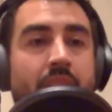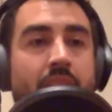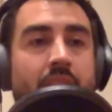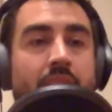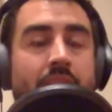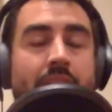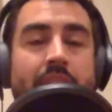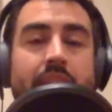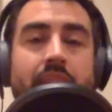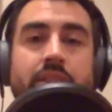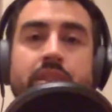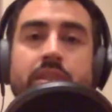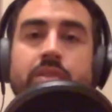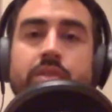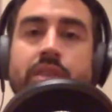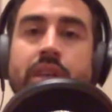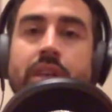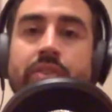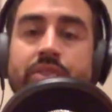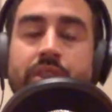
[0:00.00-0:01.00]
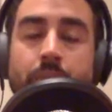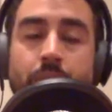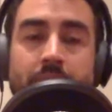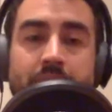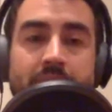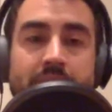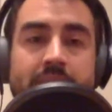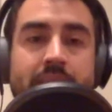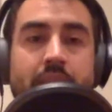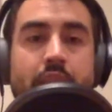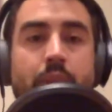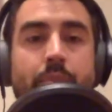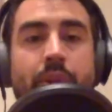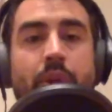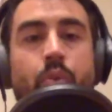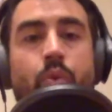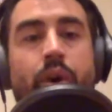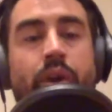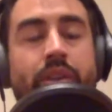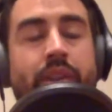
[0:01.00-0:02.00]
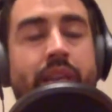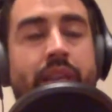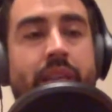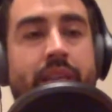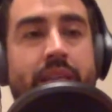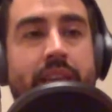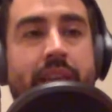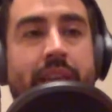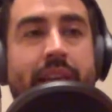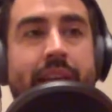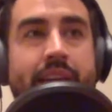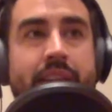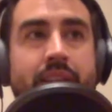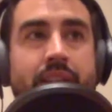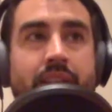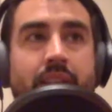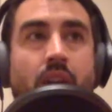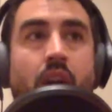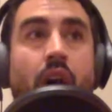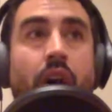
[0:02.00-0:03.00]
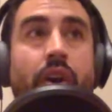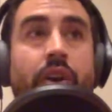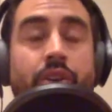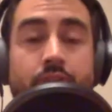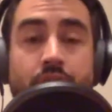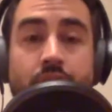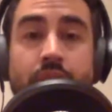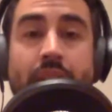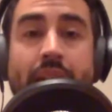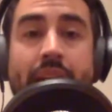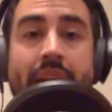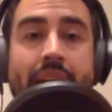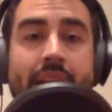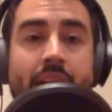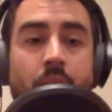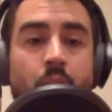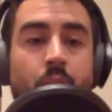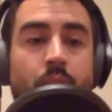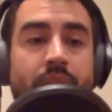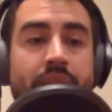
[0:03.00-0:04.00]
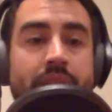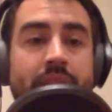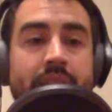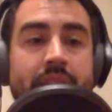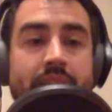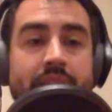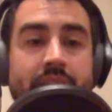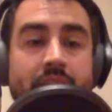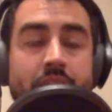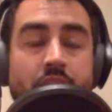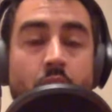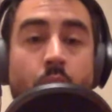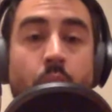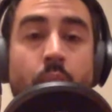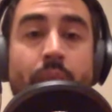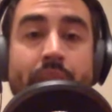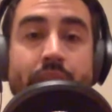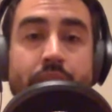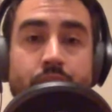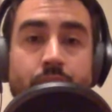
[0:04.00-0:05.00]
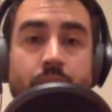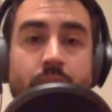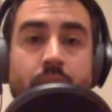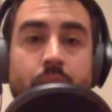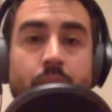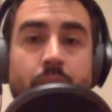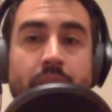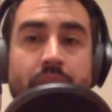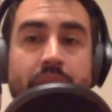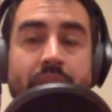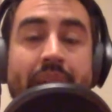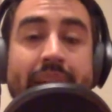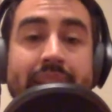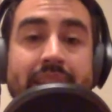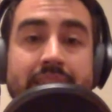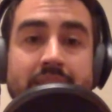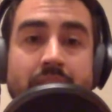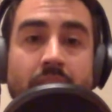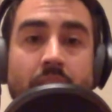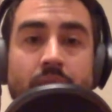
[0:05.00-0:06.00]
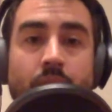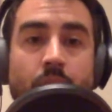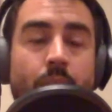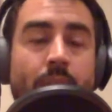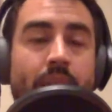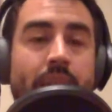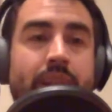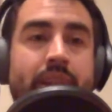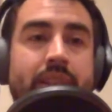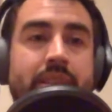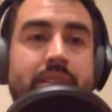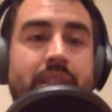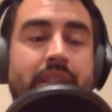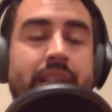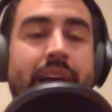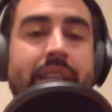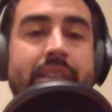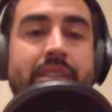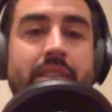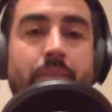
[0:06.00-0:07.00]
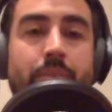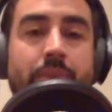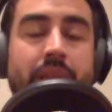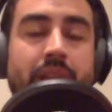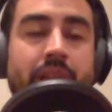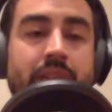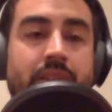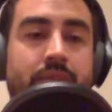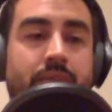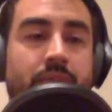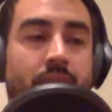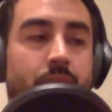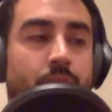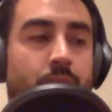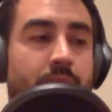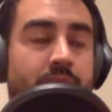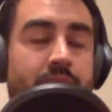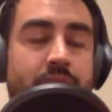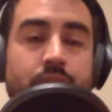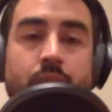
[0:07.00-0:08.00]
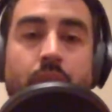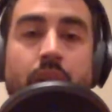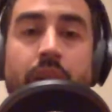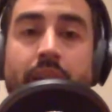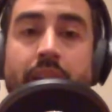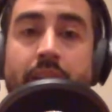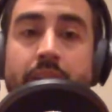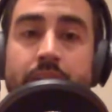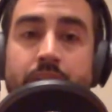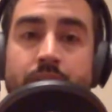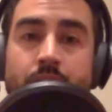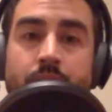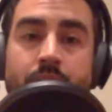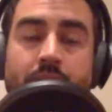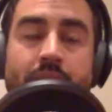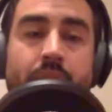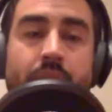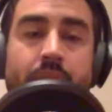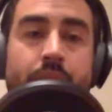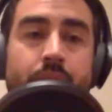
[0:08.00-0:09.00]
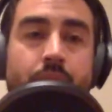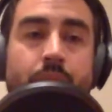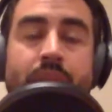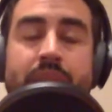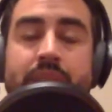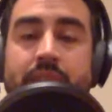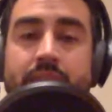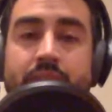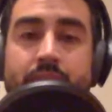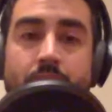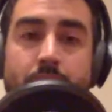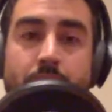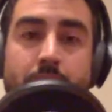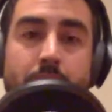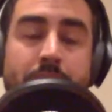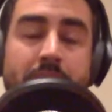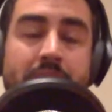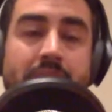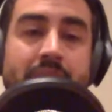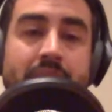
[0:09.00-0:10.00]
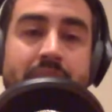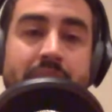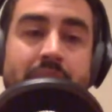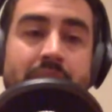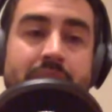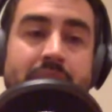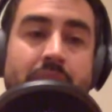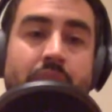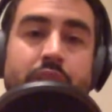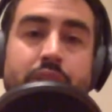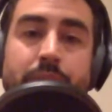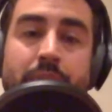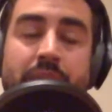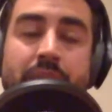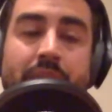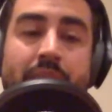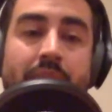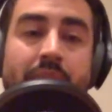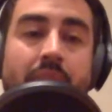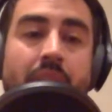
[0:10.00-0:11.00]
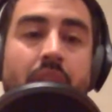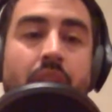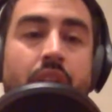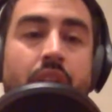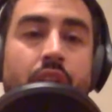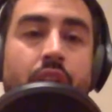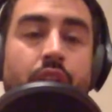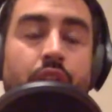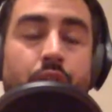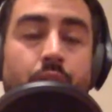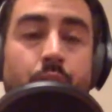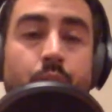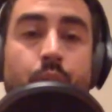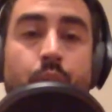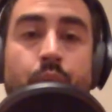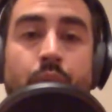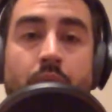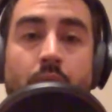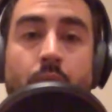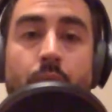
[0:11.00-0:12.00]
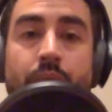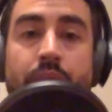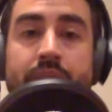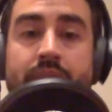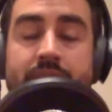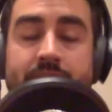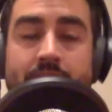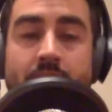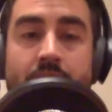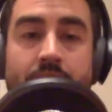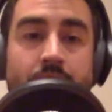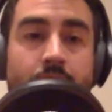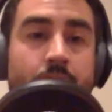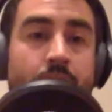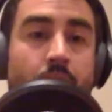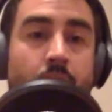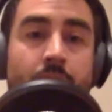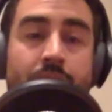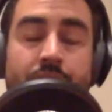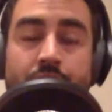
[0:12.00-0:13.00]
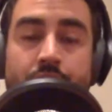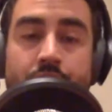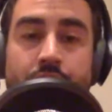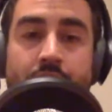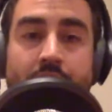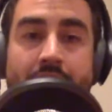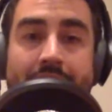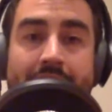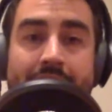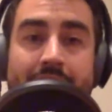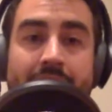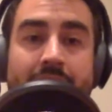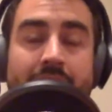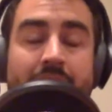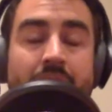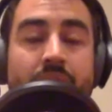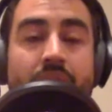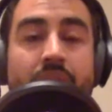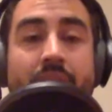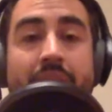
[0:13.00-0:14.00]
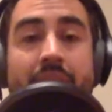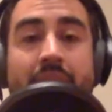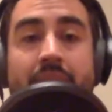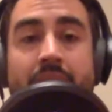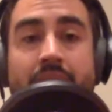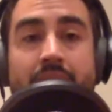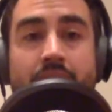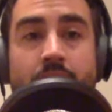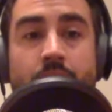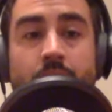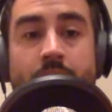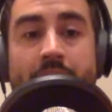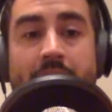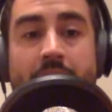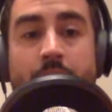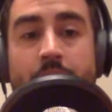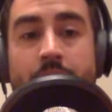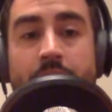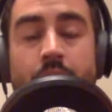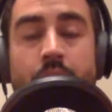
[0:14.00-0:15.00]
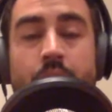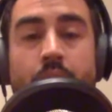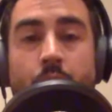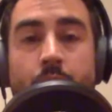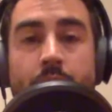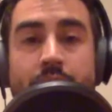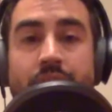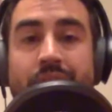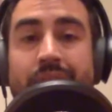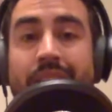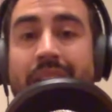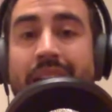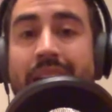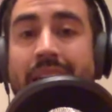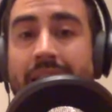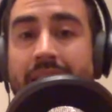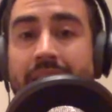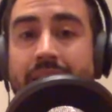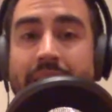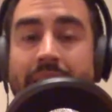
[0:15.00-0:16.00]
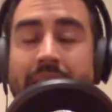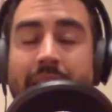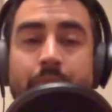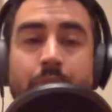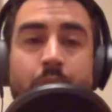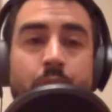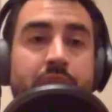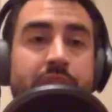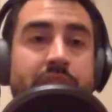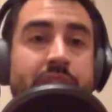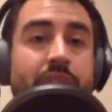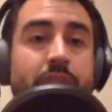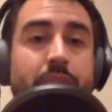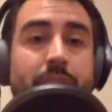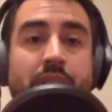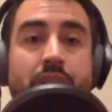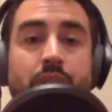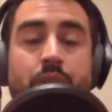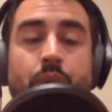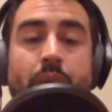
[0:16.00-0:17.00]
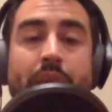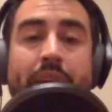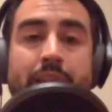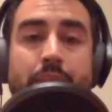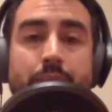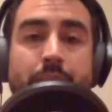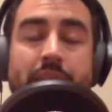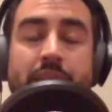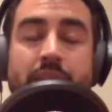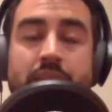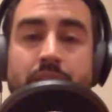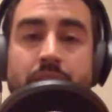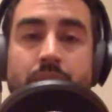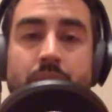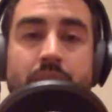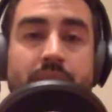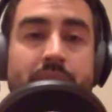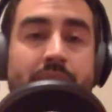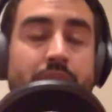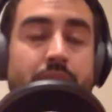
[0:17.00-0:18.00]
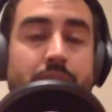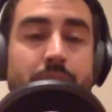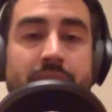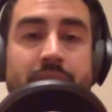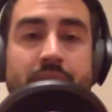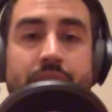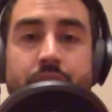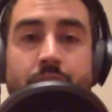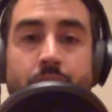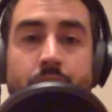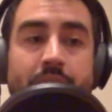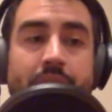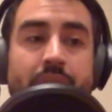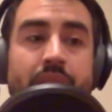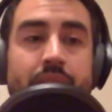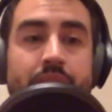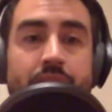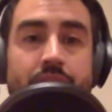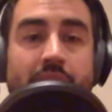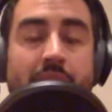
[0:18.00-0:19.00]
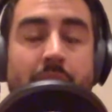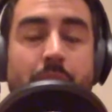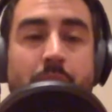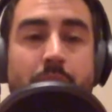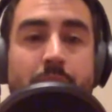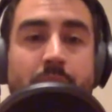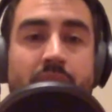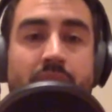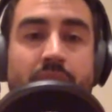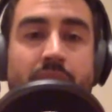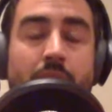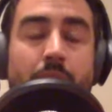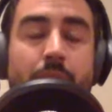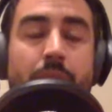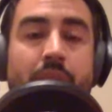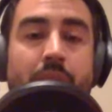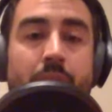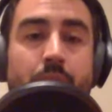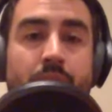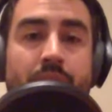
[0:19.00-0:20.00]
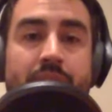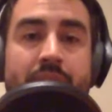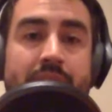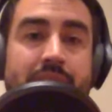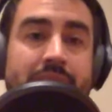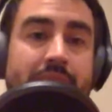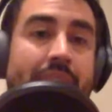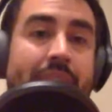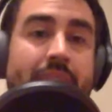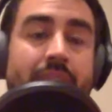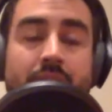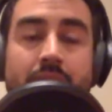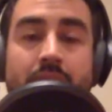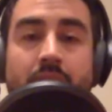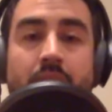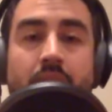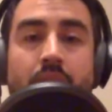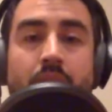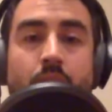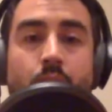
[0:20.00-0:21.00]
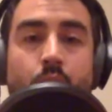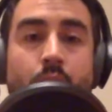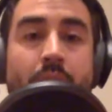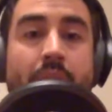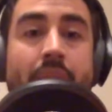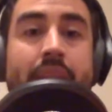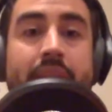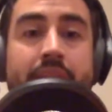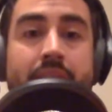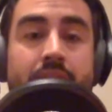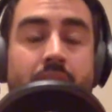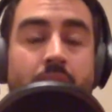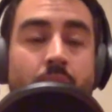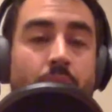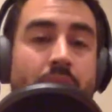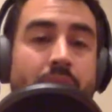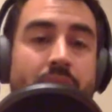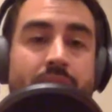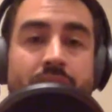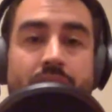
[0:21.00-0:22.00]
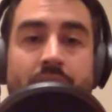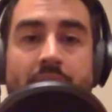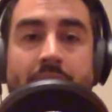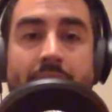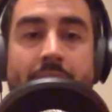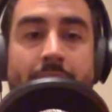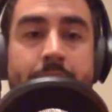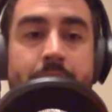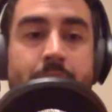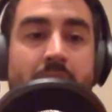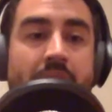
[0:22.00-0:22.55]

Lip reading: And if someone can tell me one thing that they actually aren't good at and one thing that they know they struggle with, that's self-awareness. And that's something that's a really strong characteristic for me, because it tells me that you know yourself, you know what you're good at, then you counter and you know what you're not good at, which gives me two aspects to you. It tells me that you're real and you're capable of coming up with exactly what I need to know on the fly.